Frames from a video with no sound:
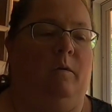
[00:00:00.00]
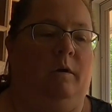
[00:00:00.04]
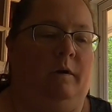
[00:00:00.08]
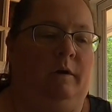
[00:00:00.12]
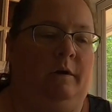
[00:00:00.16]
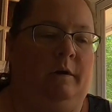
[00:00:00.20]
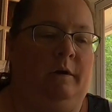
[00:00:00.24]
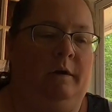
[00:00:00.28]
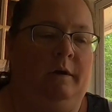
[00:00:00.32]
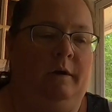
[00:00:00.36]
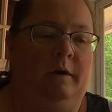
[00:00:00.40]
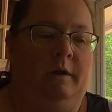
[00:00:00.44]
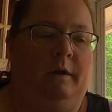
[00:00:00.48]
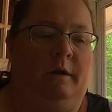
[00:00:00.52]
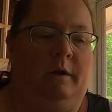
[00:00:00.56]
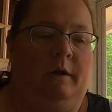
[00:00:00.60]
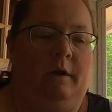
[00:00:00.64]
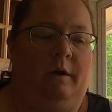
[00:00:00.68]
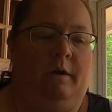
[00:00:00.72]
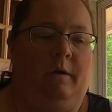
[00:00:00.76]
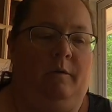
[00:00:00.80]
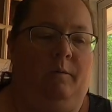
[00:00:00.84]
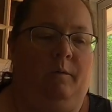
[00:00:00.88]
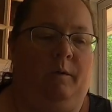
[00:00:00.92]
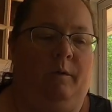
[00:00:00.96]
were
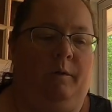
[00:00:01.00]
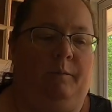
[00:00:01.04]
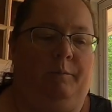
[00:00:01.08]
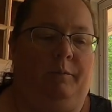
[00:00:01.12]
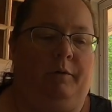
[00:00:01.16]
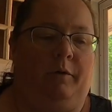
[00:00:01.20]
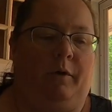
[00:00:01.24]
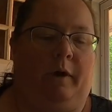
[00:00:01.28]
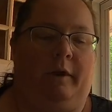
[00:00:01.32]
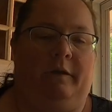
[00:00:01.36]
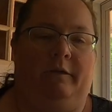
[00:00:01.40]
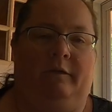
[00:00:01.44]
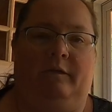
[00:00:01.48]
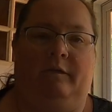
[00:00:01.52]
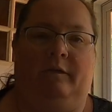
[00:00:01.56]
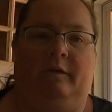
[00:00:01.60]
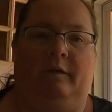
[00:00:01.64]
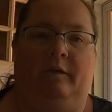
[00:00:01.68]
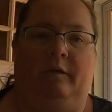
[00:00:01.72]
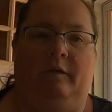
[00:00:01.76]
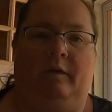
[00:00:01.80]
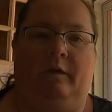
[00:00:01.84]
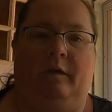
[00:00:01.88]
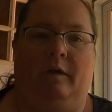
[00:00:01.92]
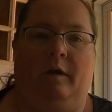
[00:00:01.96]
priced
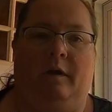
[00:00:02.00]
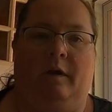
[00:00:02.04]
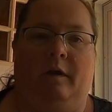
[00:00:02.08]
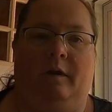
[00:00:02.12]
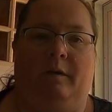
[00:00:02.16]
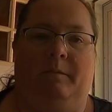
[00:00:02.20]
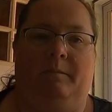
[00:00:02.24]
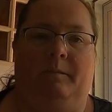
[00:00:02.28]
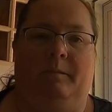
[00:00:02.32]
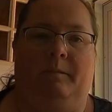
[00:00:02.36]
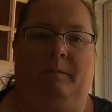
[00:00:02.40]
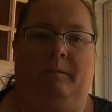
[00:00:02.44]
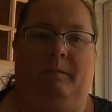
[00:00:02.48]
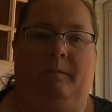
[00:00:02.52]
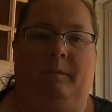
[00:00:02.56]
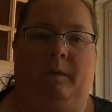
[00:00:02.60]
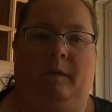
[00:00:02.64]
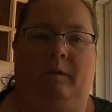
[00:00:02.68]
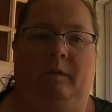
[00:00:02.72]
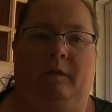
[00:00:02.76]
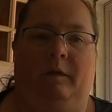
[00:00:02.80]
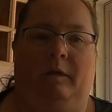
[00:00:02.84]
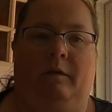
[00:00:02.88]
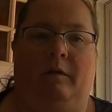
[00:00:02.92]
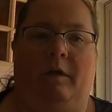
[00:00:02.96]
a
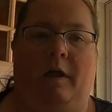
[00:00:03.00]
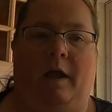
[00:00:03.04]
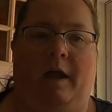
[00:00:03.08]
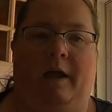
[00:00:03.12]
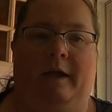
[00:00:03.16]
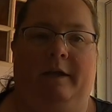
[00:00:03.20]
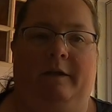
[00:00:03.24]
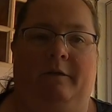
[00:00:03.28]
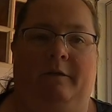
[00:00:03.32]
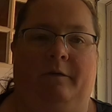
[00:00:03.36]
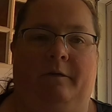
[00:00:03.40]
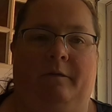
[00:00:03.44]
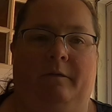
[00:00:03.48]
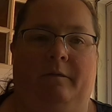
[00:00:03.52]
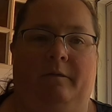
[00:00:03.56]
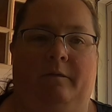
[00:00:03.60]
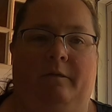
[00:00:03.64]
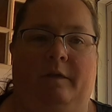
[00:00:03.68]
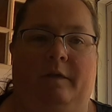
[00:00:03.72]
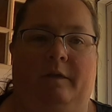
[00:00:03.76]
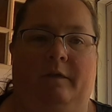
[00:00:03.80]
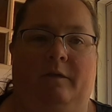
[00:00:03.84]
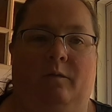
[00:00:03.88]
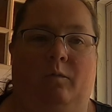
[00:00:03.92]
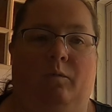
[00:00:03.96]
little higher
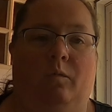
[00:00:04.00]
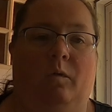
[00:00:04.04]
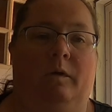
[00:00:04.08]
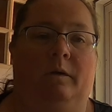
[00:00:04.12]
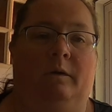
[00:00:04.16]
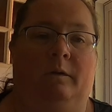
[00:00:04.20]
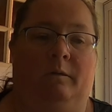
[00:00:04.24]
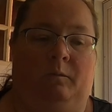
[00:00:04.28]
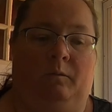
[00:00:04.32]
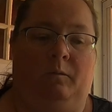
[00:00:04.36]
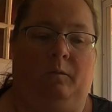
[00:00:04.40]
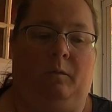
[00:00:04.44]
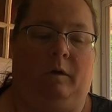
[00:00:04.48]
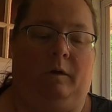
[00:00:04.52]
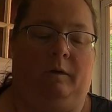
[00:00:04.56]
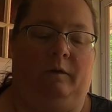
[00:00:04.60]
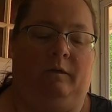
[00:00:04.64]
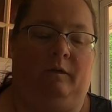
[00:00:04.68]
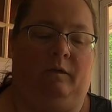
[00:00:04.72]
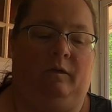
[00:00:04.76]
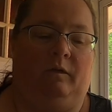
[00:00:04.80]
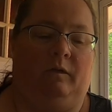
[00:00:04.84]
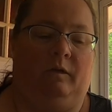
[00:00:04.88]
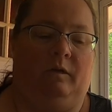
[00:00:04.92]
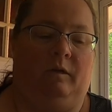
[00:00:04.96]
than the wooden
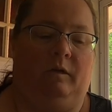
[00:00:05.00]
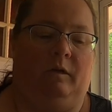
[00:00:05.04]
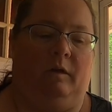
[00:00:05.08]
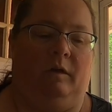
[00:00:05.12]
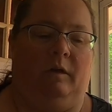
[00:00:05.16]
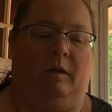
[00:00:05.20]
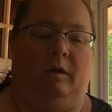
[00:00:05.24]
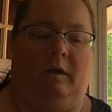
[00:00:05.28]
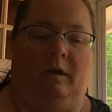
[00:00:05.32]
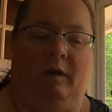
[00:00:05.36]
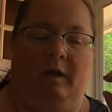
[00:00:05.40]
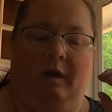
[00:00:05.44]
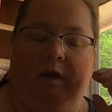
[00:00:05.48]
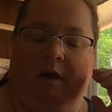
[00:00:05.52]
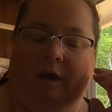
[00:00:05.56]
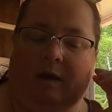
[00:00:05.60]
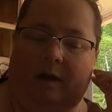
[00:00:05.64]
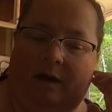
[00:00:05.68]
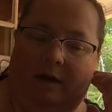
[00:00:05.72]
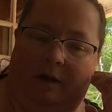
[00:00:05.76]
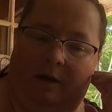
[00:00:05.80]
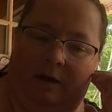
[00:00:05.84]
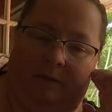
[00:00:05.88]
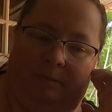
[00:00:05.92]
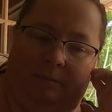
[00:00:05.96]
ones.
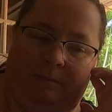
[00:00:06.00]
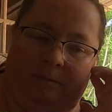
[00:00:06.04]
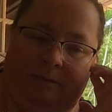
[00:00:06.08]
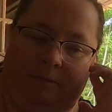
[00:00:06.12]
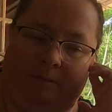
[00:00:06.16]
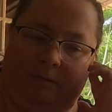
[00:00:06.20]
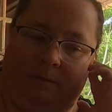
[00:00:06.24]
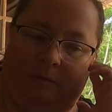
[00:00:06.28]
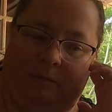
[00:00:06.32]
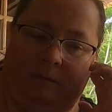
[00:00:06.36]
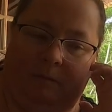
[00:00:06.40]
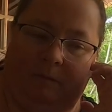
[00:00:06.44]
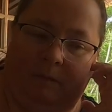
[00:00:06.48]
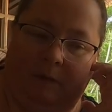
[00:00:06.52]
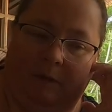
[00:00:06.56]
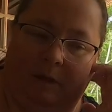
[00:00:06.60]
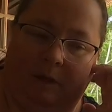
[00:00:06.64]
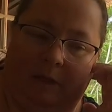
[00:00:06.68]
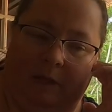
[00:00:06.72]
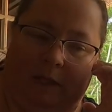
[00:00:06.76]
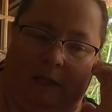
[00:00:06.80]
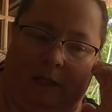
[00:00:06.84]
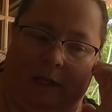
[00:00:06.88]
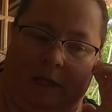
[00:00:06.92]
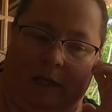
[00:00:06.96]
And
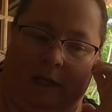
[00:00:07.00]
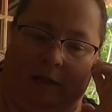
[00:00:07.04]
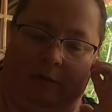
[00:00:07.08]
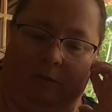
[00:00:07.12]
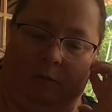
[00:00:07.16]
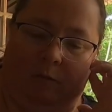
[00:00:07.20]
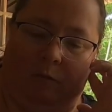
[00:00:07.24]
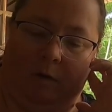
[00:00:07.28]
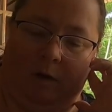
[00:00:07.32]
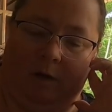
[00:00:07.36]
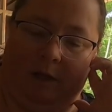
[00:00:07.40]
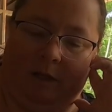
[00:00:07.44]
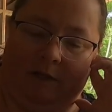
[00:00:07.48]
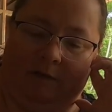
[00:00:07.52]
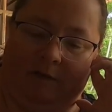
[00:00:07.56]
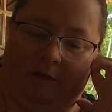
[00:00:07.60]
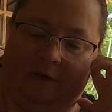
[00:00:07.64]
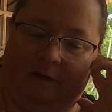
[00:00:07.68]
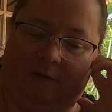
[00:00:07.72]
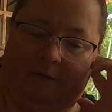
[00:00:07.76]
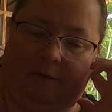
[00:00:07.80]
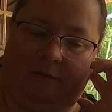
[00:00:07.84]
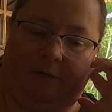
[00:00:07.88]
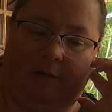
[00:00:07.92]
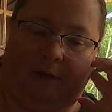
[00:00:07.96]
the one I
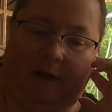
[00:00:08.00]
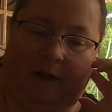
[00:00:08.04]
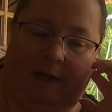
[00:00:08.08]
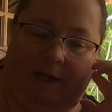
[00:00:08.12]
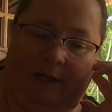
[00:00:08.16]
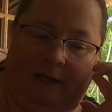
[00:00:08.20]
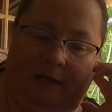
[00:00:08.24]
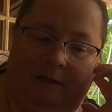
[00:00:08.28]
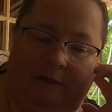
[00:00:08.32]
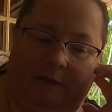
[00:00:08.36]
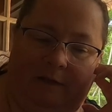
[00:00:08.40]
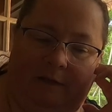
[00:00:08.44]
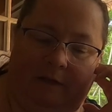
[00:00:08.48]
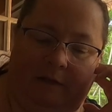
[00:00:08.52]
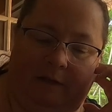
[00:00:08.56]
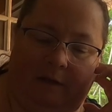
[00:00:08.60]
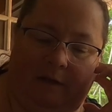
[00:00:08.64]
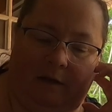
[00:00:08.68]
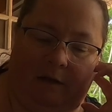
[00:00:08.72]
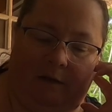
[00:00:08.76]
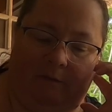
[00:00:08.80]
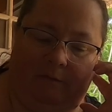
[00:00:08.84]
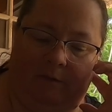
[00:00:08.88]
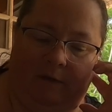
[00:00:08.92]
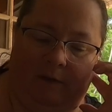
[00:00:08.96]
did find
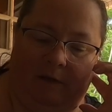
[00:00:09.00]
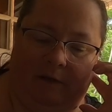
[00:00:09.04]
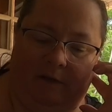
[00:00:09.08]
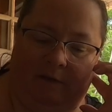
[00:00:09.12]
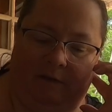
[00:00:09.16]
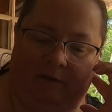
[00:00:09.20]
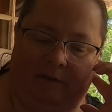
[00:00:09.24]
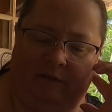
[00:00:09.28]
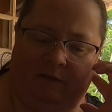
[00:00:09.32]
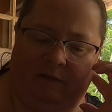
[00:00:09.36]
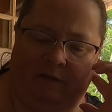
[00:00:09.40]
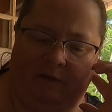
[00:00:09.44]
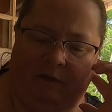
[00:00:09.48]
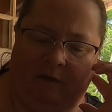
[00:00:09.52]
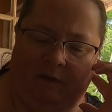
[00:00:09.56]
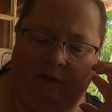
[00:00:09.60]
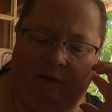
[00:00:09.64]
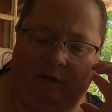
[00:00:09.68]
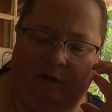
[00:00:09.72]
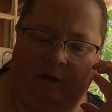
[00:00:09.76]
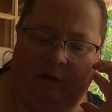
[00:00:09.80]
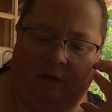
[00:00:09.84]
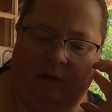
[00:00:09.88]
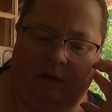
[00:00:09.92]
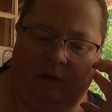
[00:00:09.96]
of this,
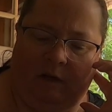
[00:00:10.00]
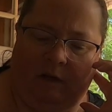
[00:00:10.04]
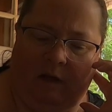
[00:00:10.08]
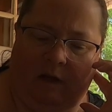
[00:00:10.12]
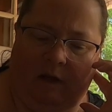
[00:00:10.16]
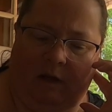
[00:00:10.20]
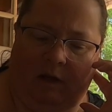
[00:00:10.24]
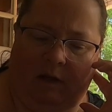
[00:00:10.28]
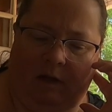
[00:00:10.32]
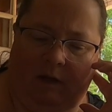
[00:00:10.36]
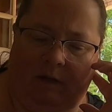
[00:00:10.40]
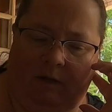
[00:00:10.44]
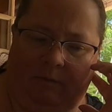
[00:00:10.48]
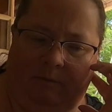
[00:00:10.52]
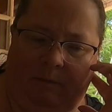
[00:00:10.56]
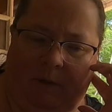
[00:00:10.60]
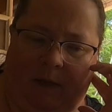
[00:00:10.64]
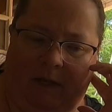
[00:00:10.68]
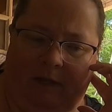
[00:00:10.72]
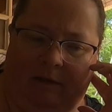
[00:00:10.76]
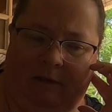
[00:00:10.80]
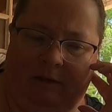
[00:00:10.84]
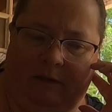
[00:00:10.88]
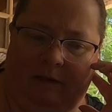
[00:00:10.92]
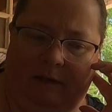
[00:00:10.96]

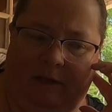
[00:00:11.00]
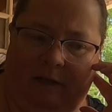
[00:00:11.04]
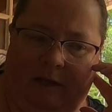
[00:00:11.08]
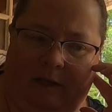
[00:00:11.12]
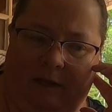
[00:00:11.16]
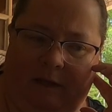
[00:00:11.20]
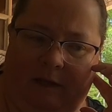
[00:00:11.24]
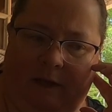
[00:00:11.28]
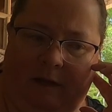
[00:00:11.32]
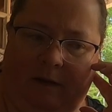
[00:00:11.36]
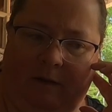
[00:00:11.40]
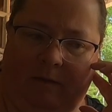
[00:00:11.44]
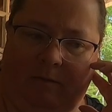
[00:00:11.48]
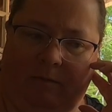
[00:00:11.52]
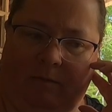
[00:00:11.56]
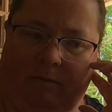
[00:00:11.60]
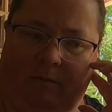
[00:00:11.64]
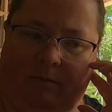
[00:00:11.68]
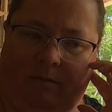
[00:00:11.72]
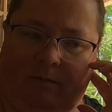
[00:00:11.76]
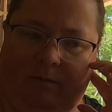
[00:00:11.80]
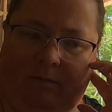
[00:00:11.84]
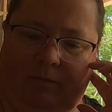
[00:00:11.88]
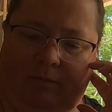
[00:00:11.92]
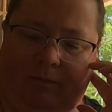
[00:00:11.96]
I think
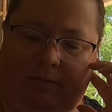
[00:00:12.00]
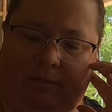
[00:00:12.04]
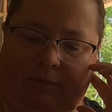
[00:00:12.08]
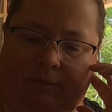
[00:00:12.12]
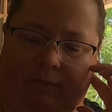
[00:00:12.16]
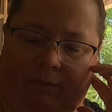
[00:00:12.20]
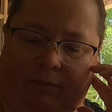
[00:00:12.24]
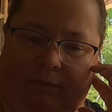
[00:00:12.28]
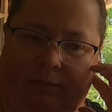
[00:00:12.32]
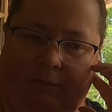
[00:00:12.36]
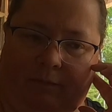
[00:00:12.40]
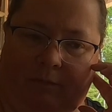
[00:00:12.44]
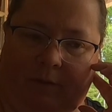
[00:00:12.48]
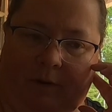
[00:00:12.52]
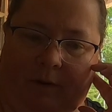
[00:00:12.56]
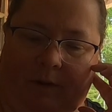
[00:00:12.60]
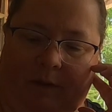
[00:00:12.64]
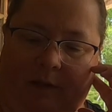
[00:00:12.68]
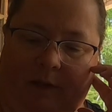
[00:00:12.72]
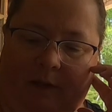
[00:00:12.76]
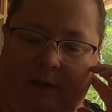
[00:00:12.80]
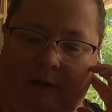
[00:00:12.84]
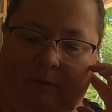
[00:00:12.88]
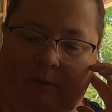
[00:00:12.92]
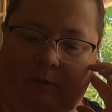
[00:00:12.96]

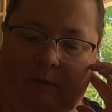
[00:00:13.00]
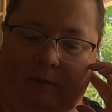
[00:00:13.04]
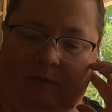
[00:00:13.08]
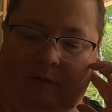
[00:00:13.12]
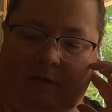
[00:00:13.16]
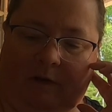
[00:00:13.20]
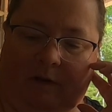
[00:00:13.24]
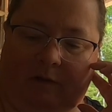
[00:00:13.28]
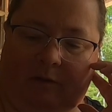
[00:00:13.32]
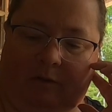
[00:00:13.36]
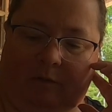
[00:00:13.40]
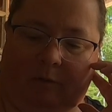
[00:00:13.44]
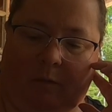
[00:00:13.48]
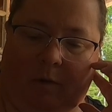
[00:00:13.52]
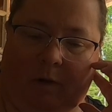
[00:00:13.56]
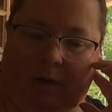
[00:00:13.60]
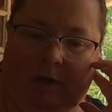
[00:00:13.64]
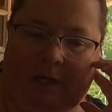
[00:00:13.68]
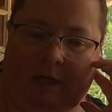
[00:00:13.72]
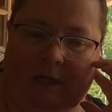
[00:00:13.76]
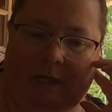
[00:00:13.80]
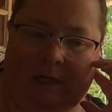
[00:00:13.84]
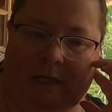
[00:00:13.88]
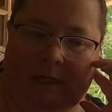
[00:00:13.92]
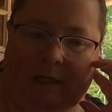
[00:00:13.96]
it was at
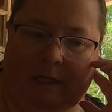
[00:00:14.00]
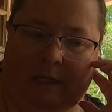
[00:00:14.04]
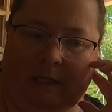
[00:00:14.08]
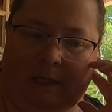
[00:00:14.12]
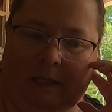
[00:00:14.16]
20